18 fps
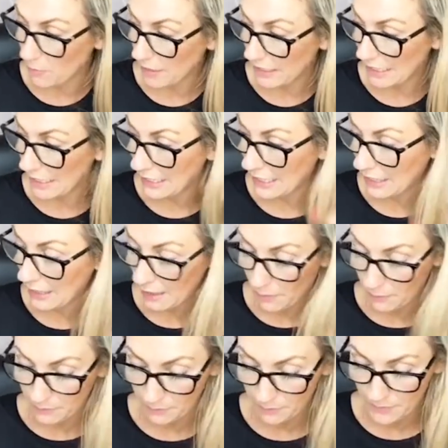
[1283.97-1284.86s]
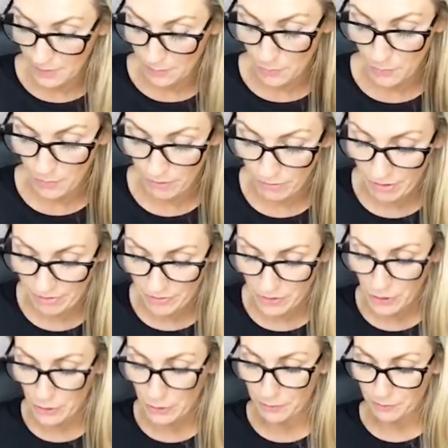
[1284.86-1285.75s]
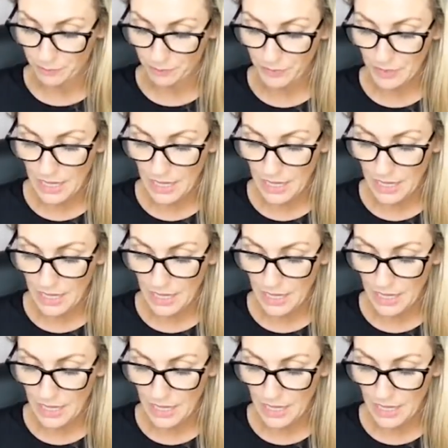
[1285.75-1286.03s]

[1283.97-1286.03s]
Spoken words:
my income, double my revenue.